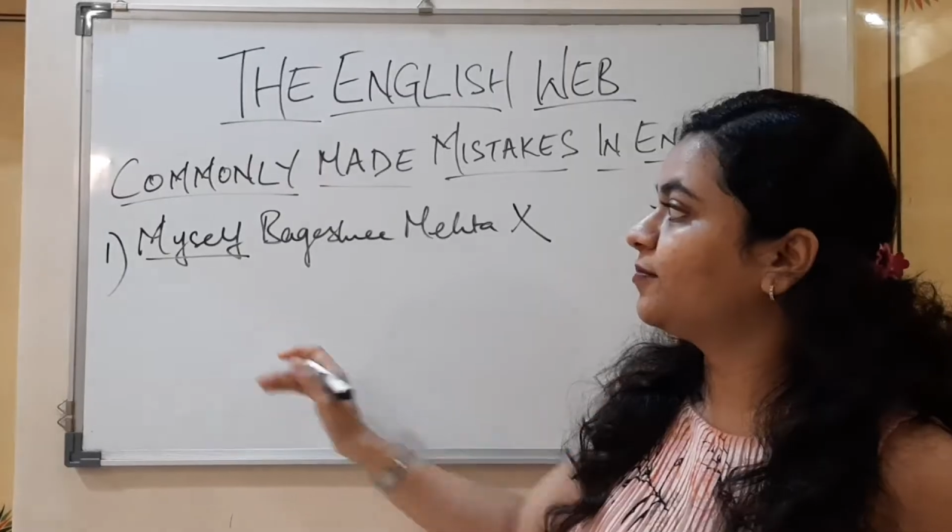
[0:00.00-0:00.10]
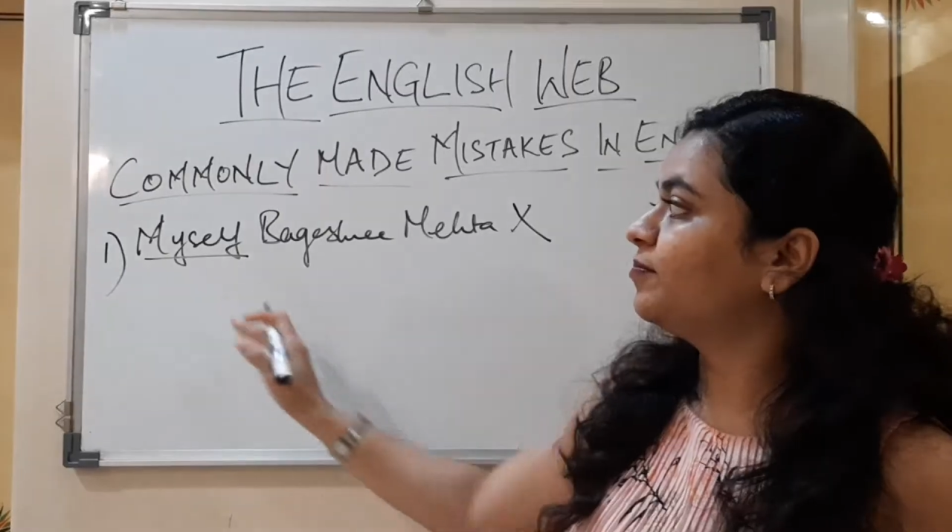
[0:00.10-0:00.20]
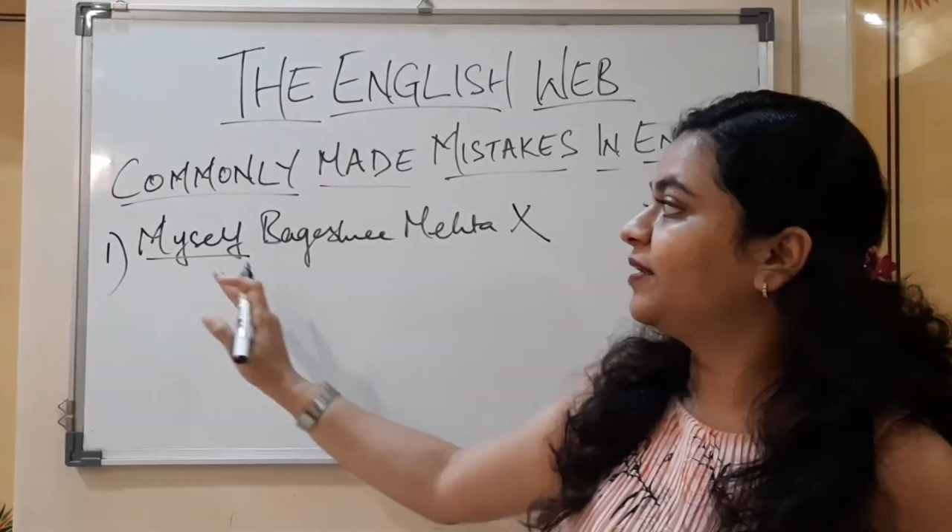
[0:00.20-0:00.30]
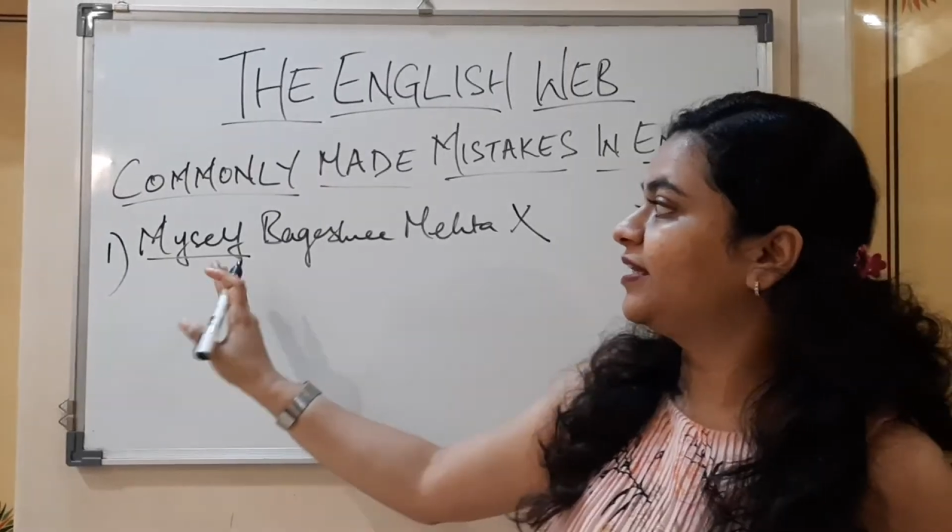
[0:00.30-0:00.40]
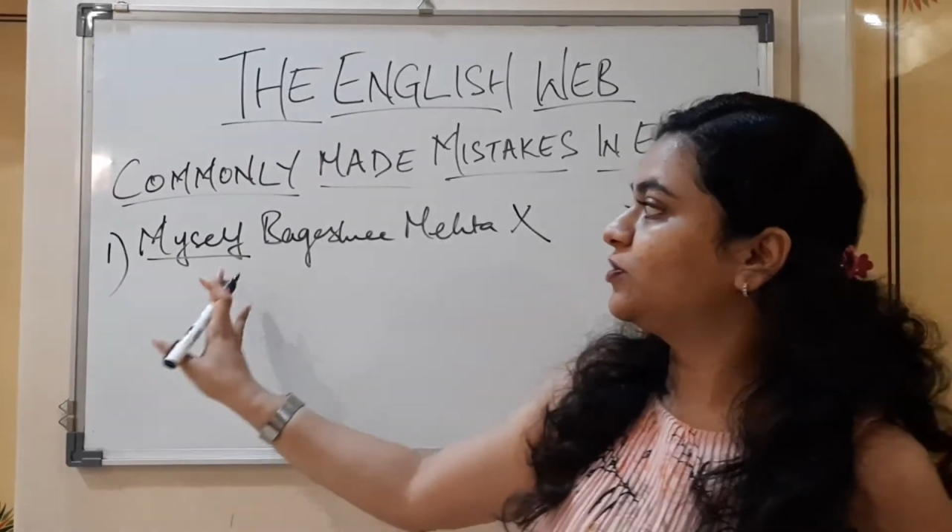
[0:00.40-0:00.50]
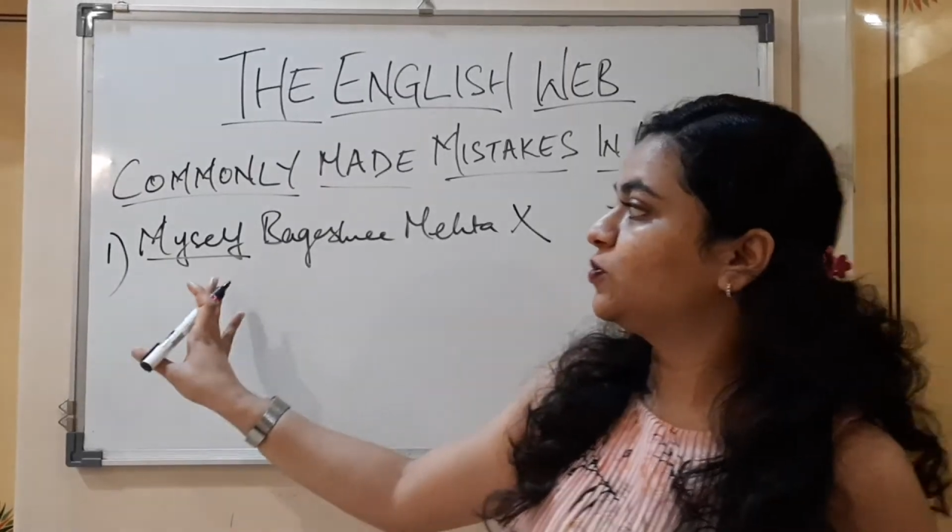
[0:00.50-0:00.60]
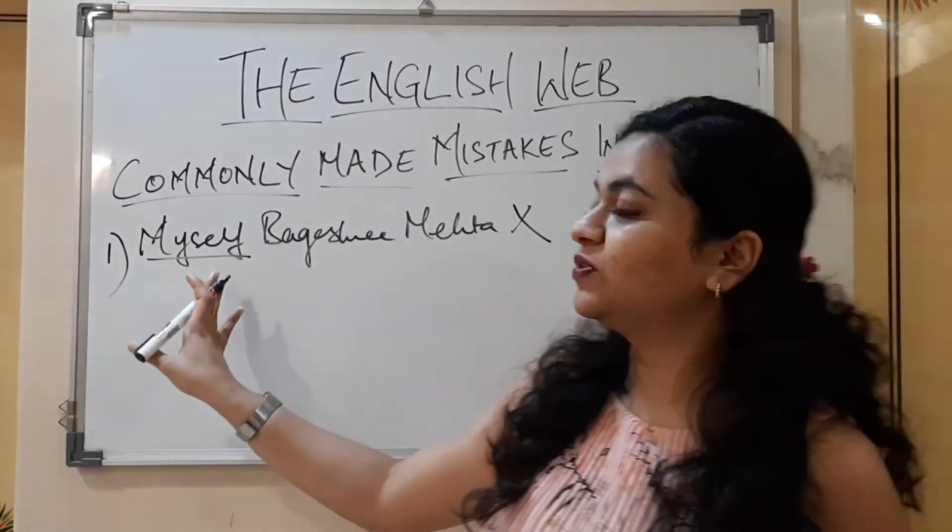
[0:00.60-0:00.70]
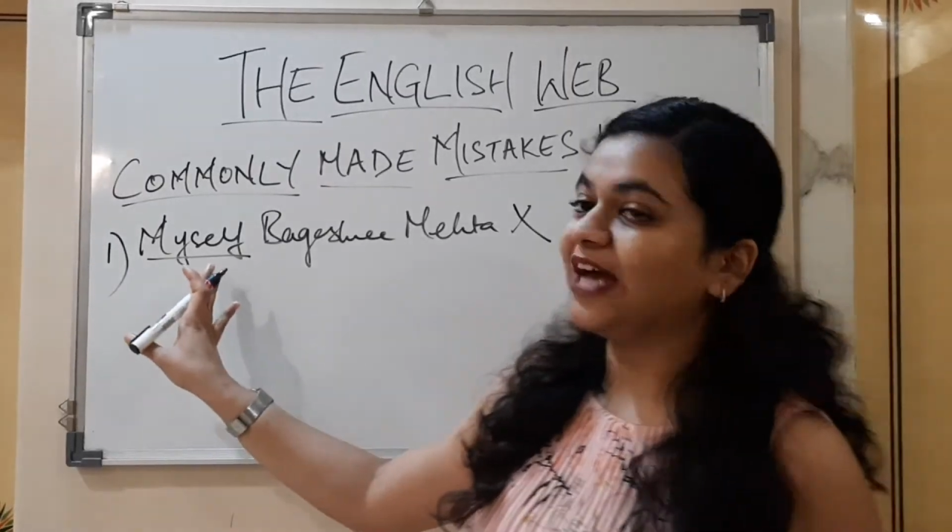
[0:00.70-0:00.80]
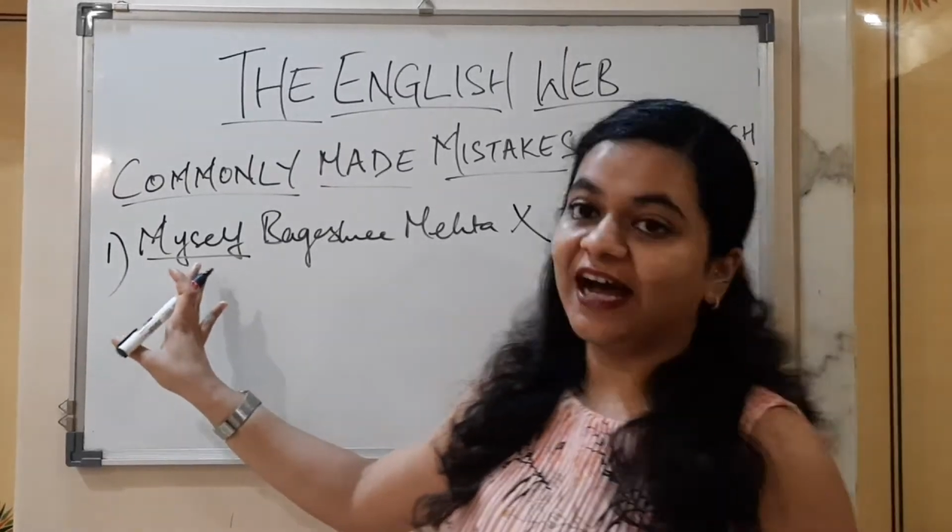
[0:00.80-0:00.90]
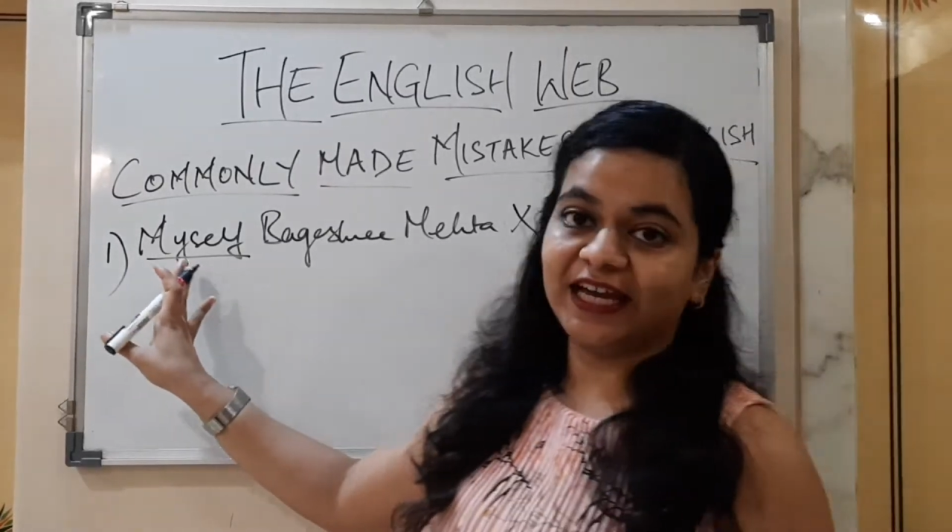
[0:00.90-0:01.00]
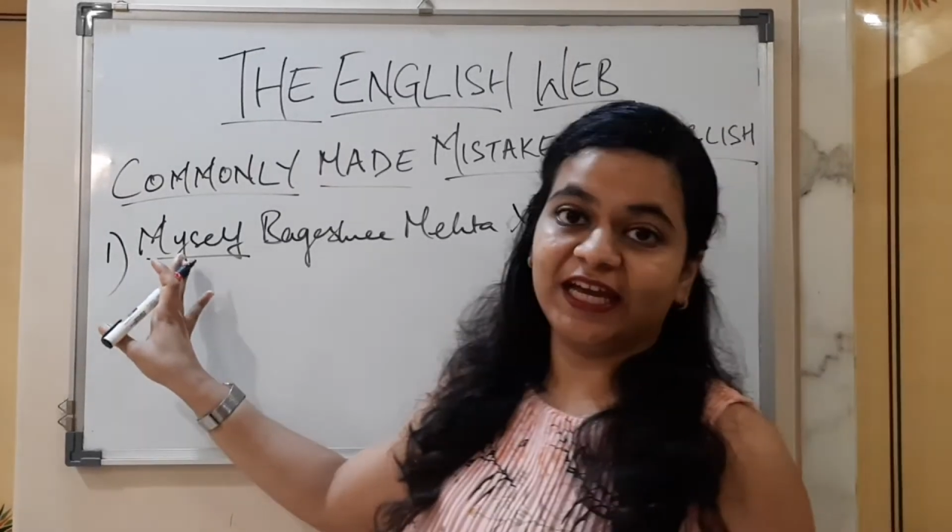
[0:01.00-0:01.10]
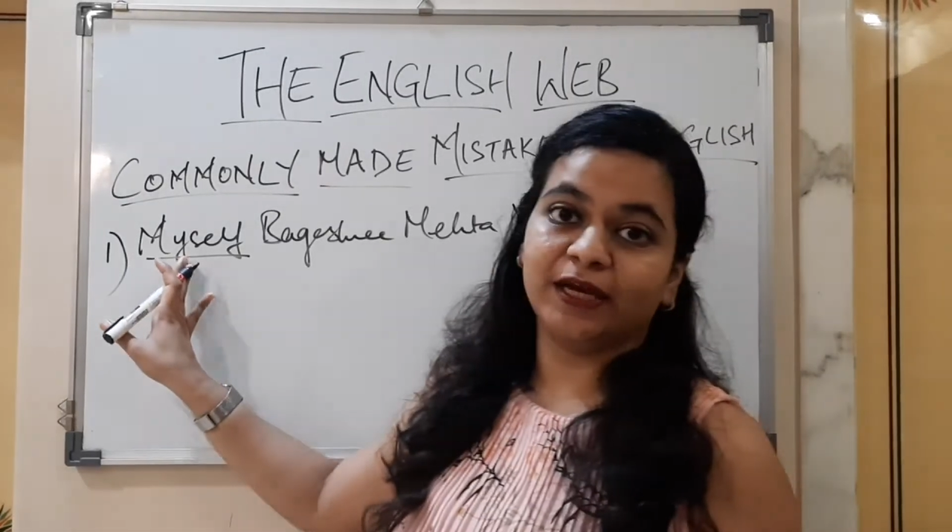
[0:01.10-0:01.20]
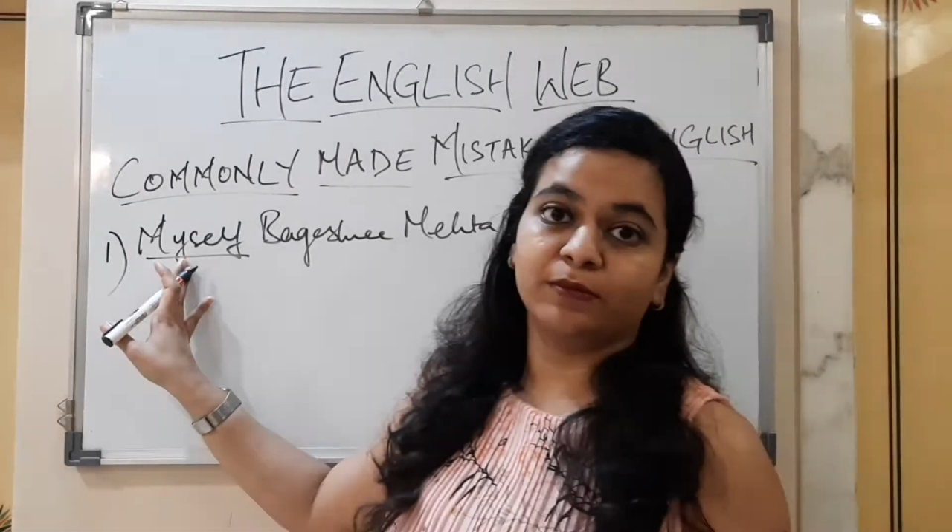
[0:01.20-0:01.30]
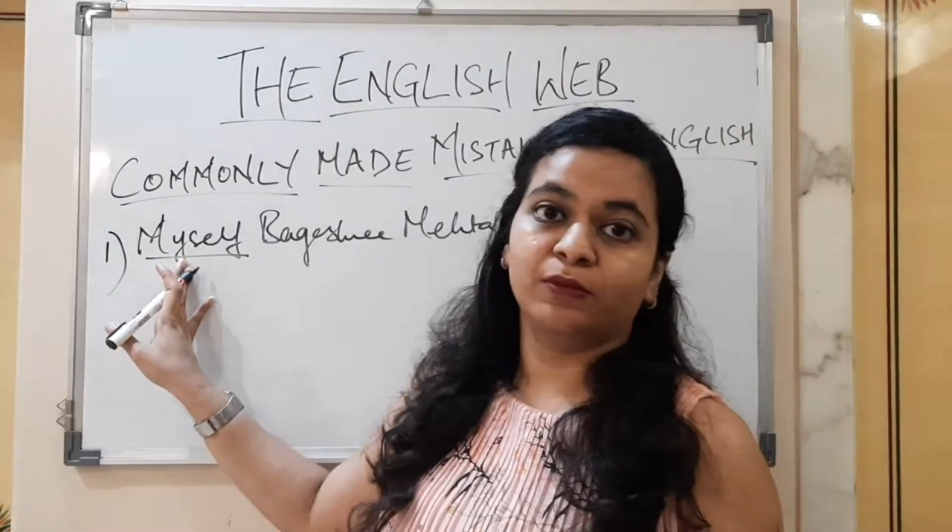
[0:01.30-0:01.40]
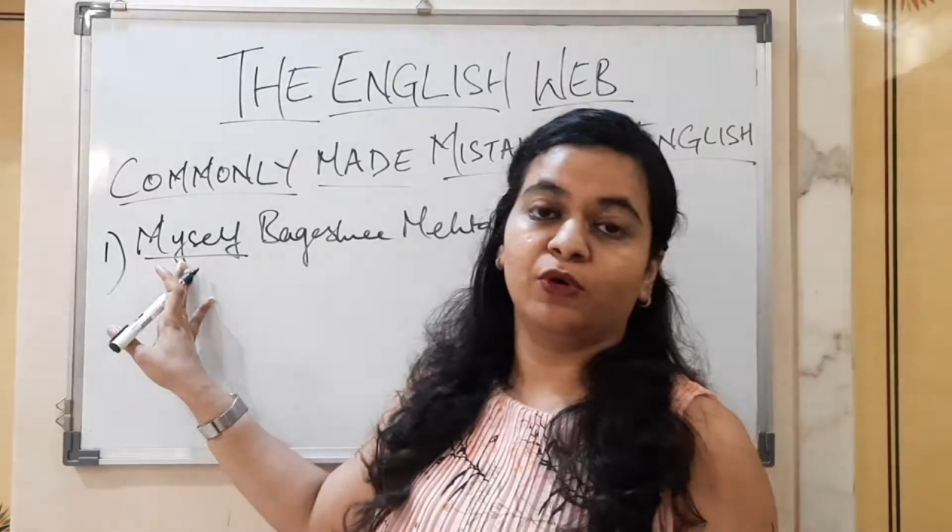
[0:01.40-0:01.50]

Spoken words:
Please use I am